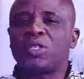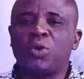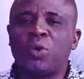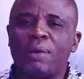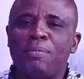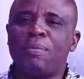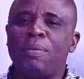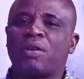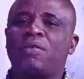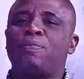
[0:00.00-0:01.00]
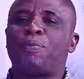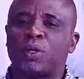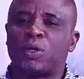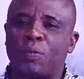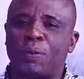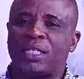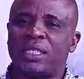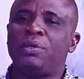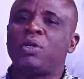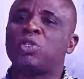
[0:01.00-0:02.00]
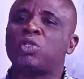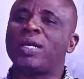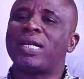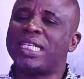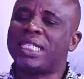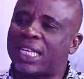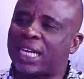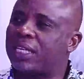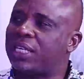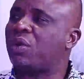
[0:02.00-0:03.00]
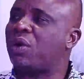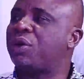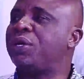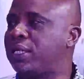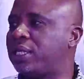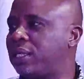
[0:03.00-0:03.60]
you are a member of the political party because you are registered in your unit.